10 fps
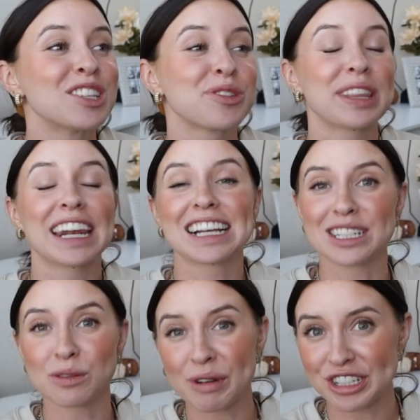So then I
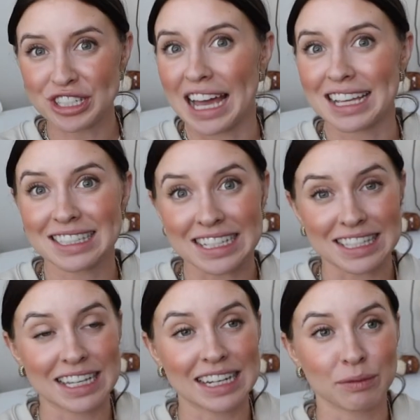didn't watch last
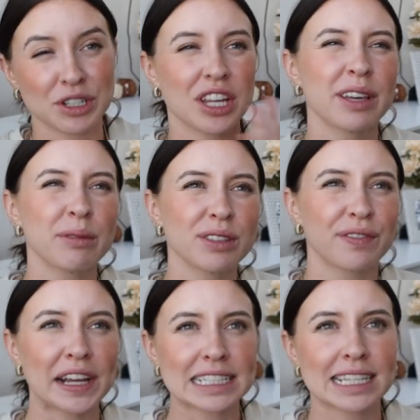season, which I think was
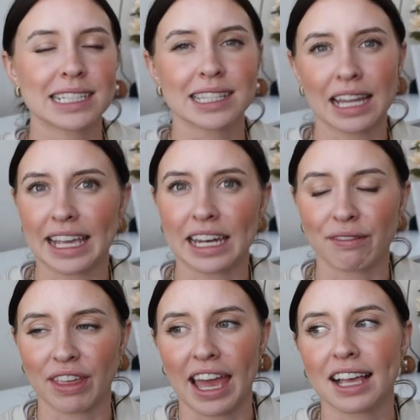fine because I didn't like any
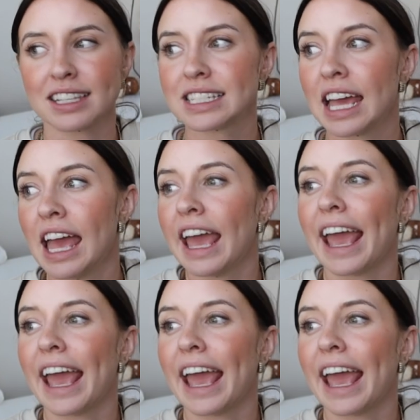of the cast.